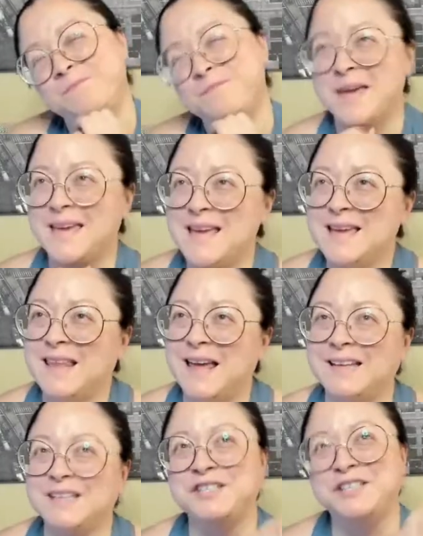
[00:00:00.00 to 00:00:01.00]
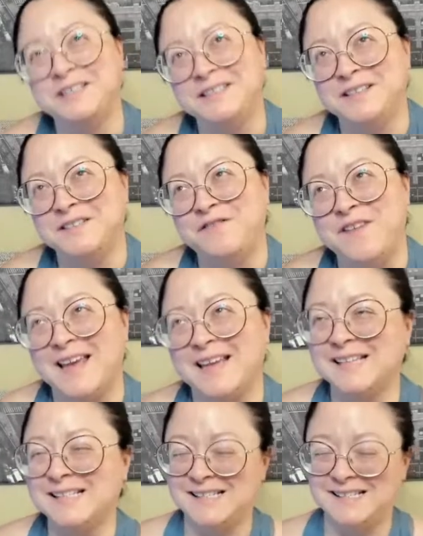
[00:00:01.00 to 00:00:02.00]
making like a Sheldon
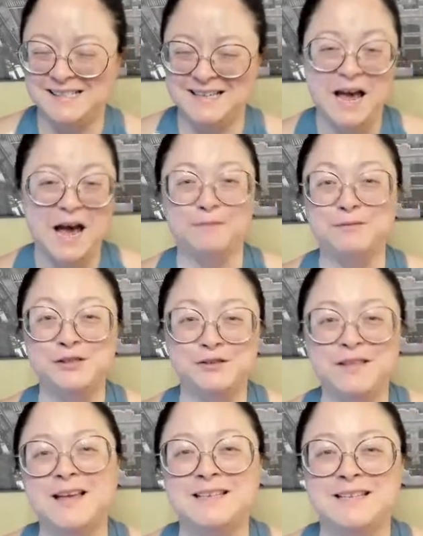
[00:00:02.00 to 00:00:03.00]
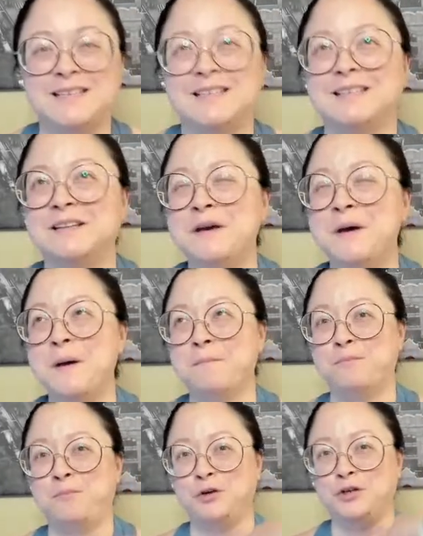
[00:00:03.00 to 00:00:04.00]
face. I'm sure that didn't
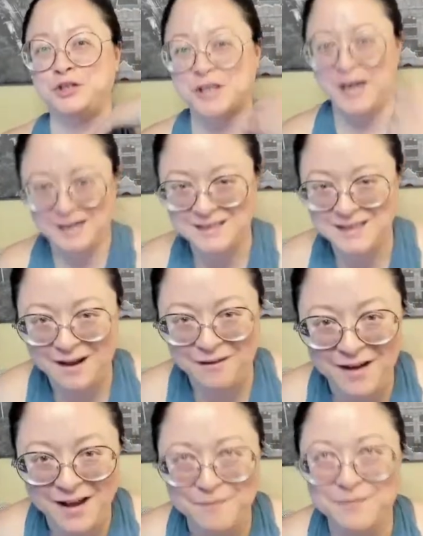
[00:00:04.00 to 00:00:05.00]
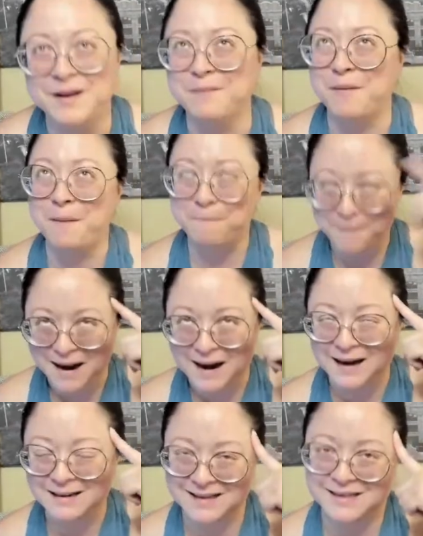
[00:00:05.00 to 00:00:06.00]
project that way, but in my
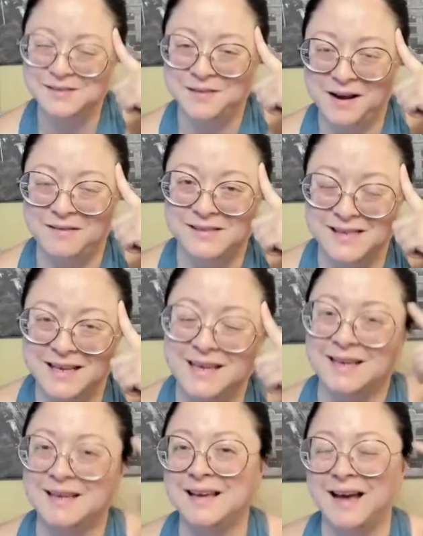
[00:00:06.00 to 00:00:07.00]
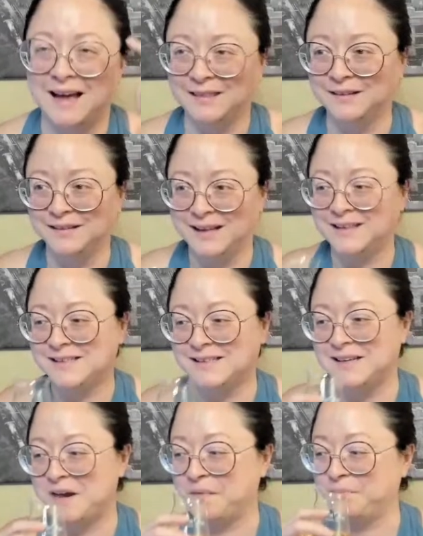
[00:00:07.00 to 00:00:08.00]
mind, that's what I was thinking I looked like just
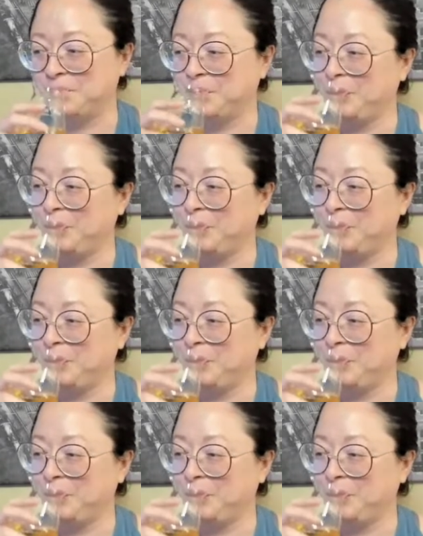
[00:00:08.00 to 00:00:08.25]
now.